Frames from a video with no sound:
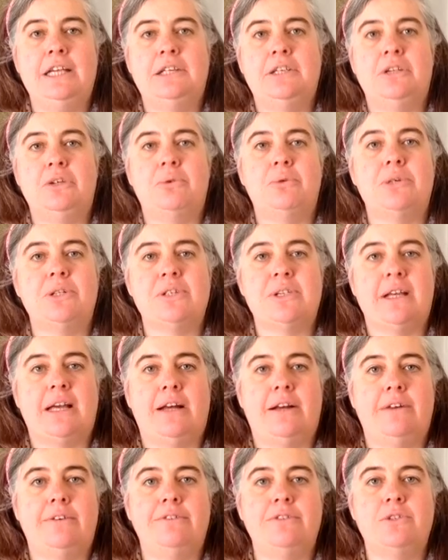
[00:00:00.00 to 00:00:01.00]

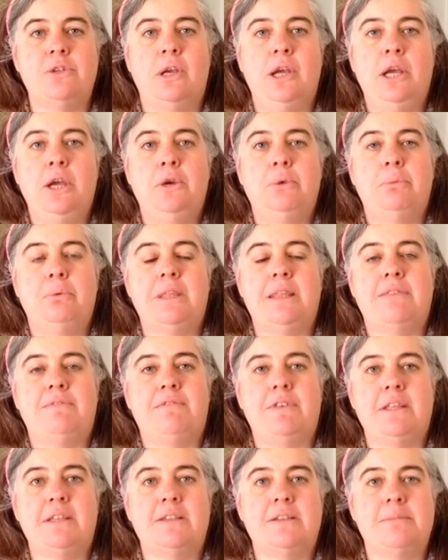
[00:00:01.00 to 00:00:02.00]
yourselves with the
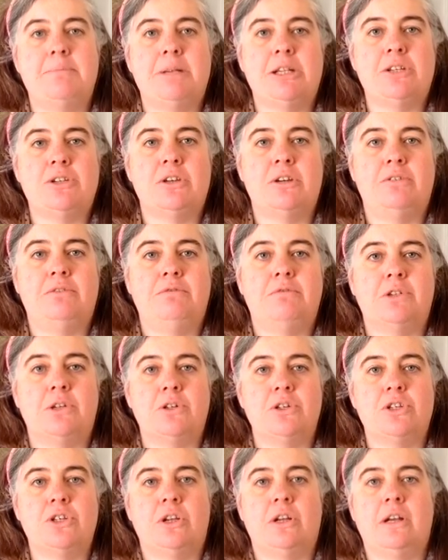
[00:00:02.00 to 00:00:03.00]
fifth dimensional
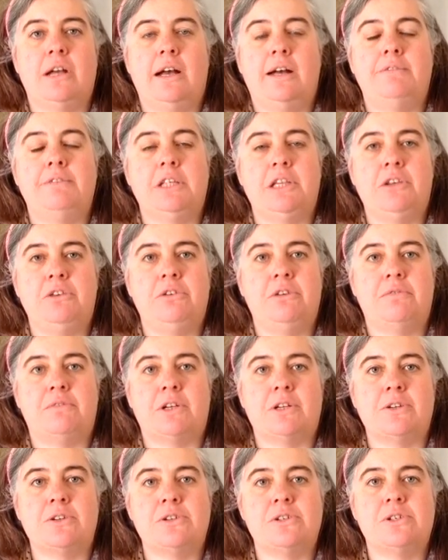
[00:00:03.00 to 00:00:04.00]
version of the
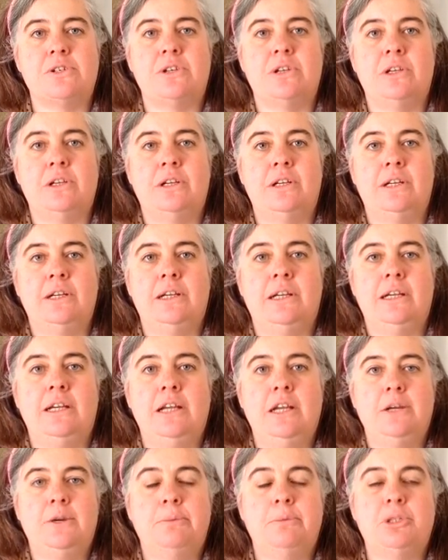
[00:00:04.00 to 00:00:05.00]
universe,
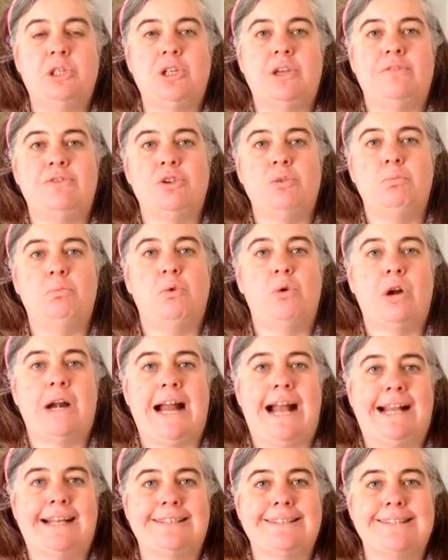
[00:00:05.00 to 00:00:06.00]
which gives you more
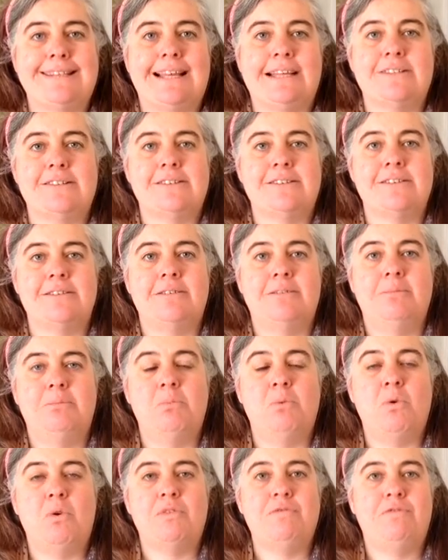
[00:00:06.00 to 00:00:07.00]
access,
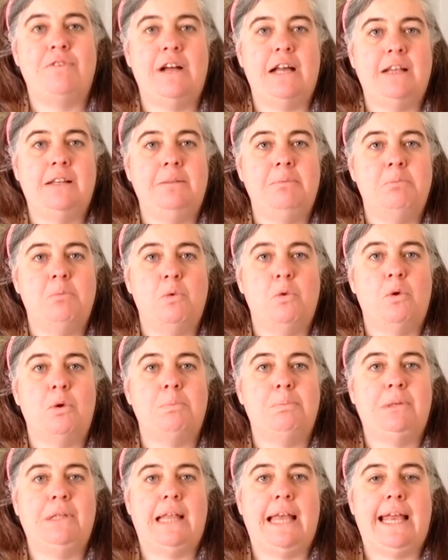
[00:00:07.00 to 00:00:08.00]
more fun, more
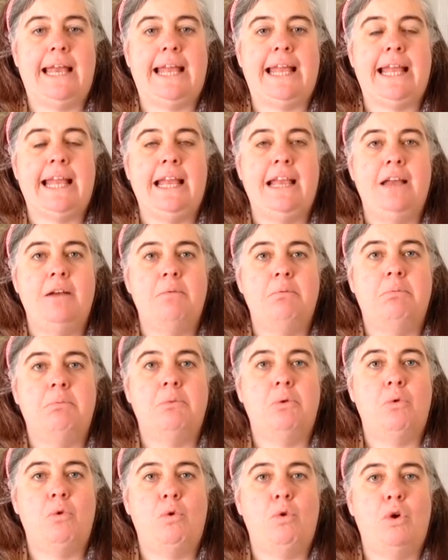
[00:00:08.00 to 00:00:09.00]
play,
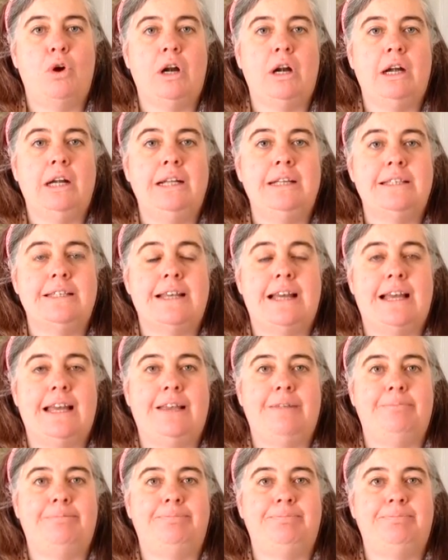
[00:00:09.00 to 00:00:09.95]
more time.